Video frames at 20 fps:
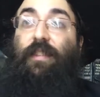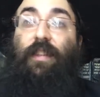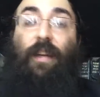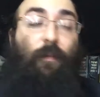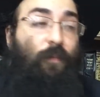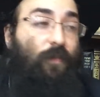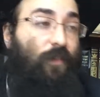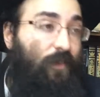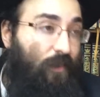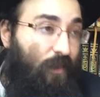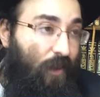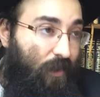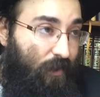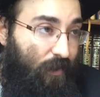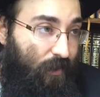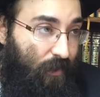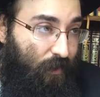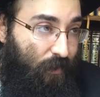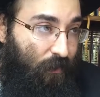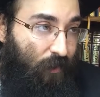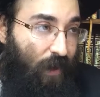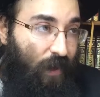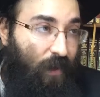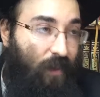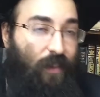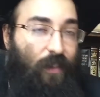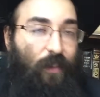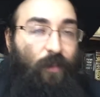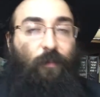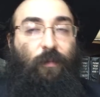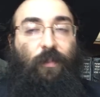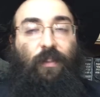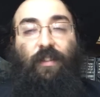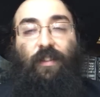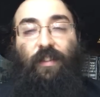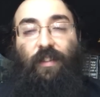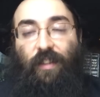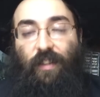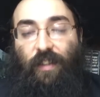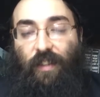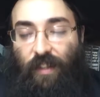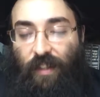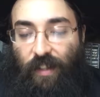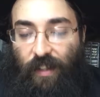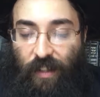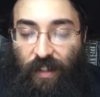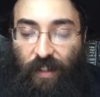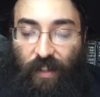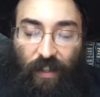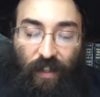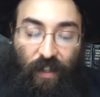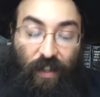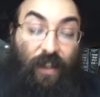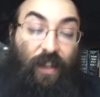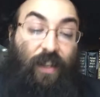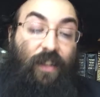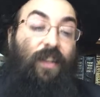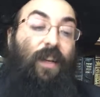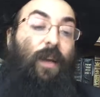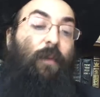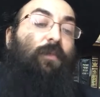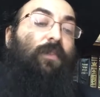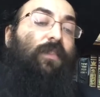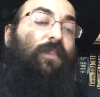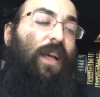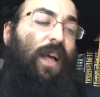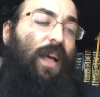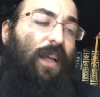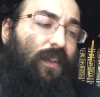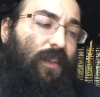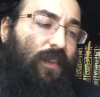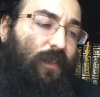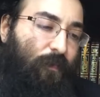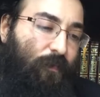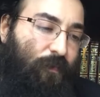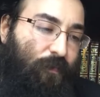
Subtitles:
The Rebbe discussed Teveriah a little bit. And the Rebbe said